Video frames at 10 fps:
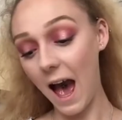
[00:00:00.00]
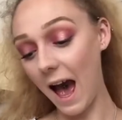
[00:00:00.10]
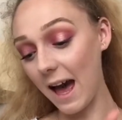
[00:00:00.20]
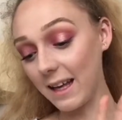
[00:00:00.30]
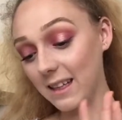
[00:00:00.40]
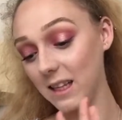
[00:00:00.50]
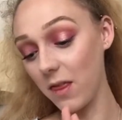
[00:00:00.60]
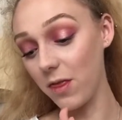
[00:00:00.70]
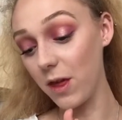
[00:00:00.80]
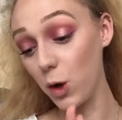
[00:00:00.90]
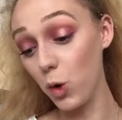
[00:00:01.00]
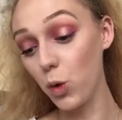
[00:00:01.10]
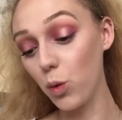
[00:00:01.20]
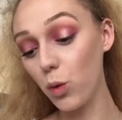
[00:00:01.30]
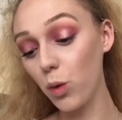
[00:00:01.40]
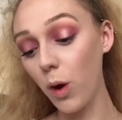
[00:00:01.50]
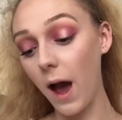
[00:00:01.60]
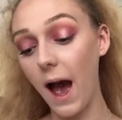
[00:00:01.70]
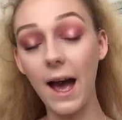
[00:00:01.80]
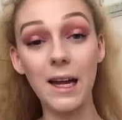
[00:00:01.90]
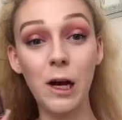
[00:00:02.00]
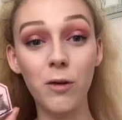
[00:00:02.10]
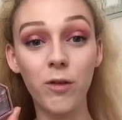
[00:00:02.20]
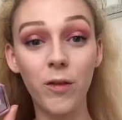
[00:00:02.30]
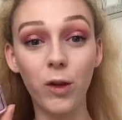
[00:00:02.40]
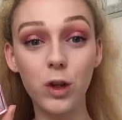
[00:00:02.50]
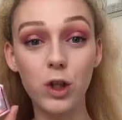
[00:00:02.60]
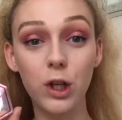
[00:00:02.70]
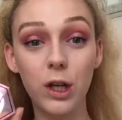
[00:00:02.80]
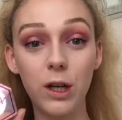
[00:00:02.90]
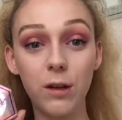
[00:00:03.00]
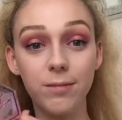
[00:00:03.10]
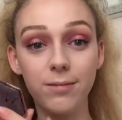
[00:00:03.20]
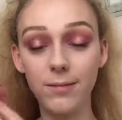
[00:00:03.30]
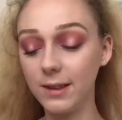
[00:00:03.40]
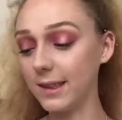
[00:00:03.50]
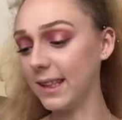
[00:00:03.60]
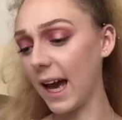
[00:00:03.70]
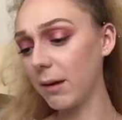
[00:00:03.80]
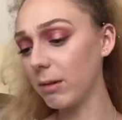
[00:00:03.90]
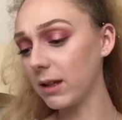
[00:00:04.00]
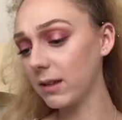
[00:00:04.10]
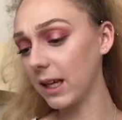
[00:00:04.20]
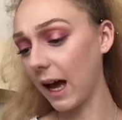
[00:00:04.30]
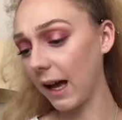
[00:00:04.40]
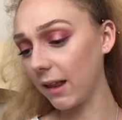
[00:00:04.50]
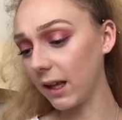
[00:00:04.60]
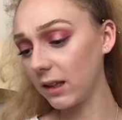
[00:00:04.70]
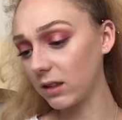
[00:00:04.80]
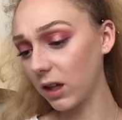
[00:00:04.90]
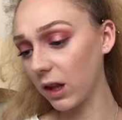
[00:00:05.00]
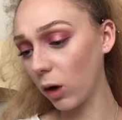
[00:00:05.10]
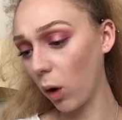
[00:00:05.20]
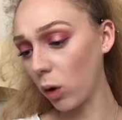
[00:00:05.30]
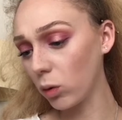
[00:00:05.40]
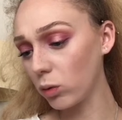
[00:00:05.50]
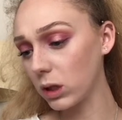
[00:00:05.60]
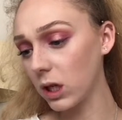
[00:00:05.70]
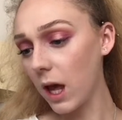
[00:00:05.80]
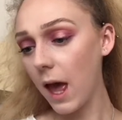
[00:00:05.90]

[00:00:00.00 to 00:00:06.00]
The new I Heart Revolution Diamond highlights are they called.